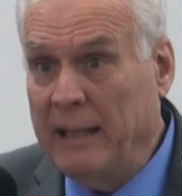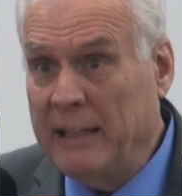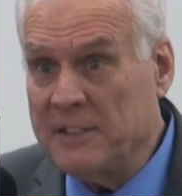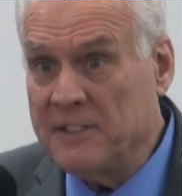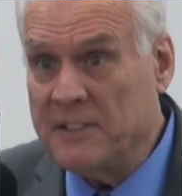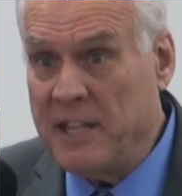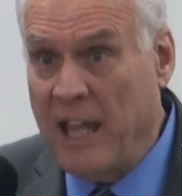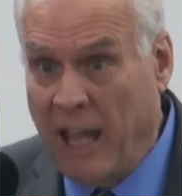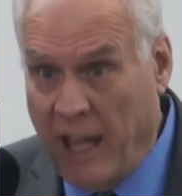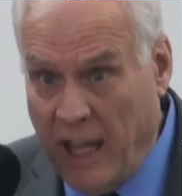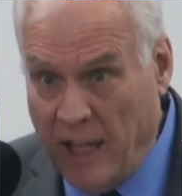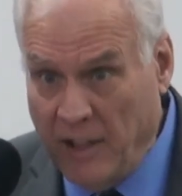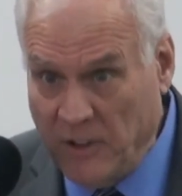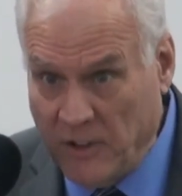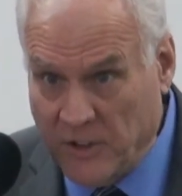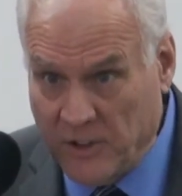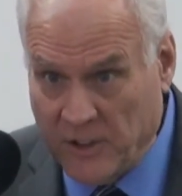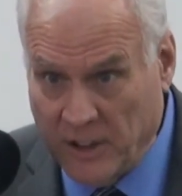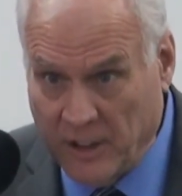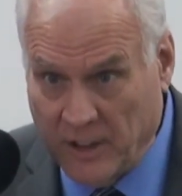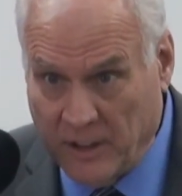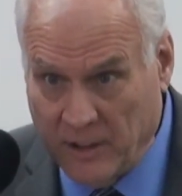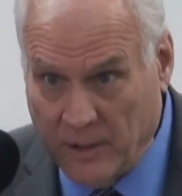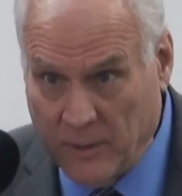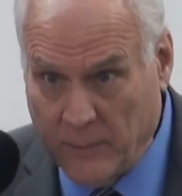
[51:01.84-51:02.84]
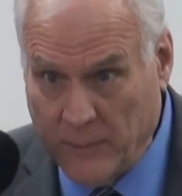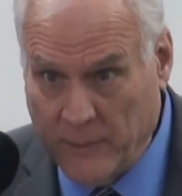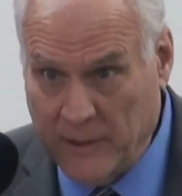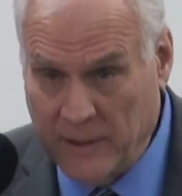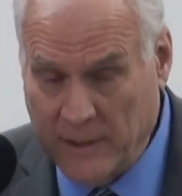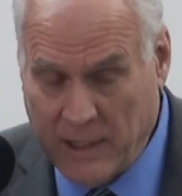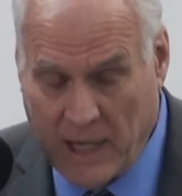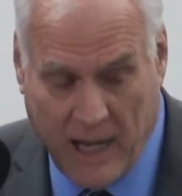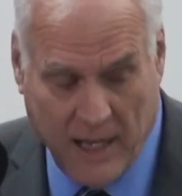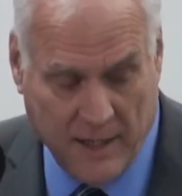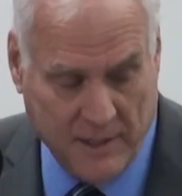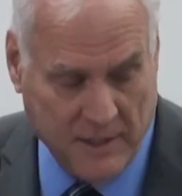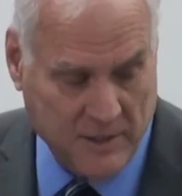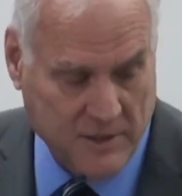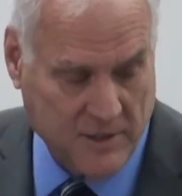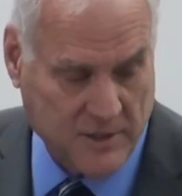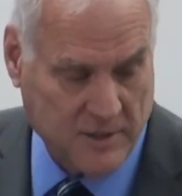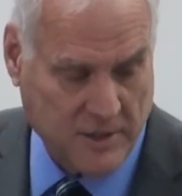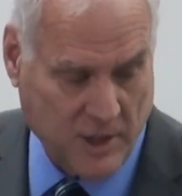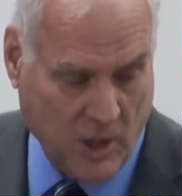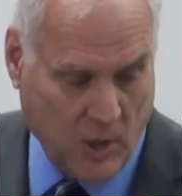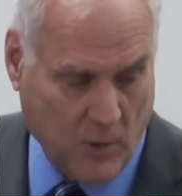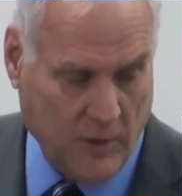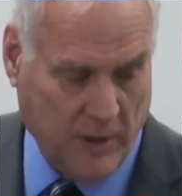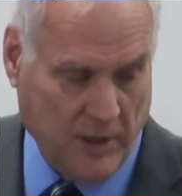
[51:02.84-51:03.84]
attention when God is
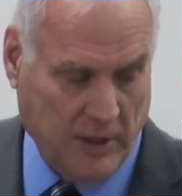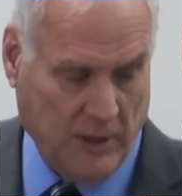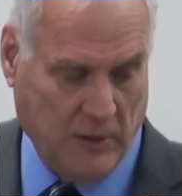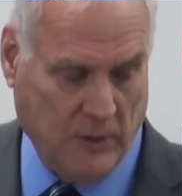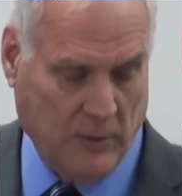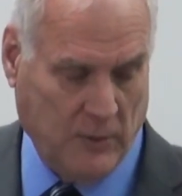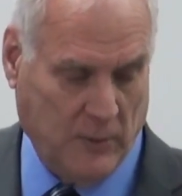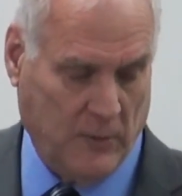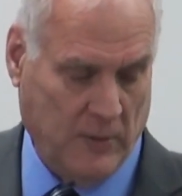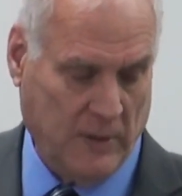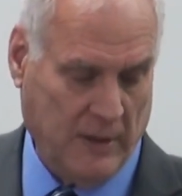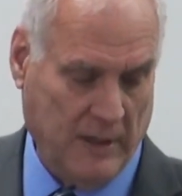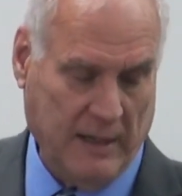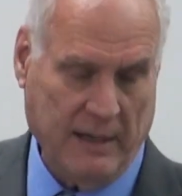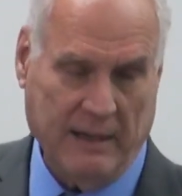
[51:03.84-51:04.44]
showing you